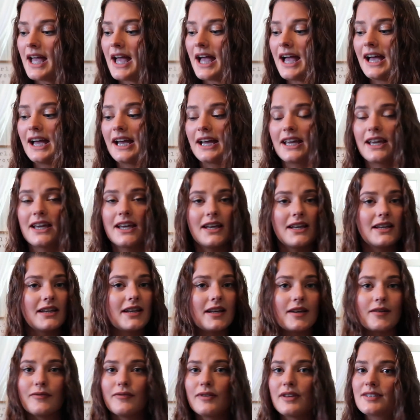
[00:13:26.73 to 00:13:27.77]
Heck,
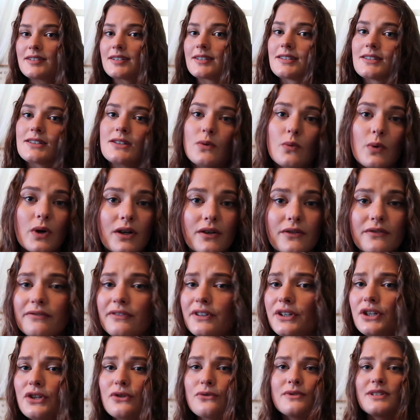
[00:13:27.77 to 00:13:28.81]
if this is the one for
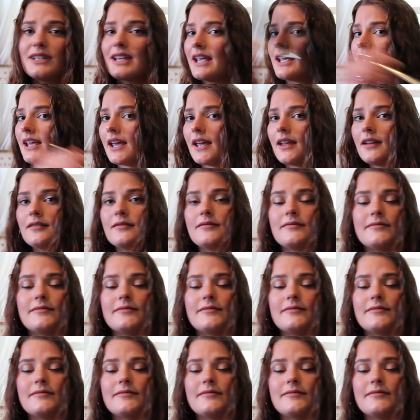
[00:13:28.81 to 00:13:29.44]
you, take it.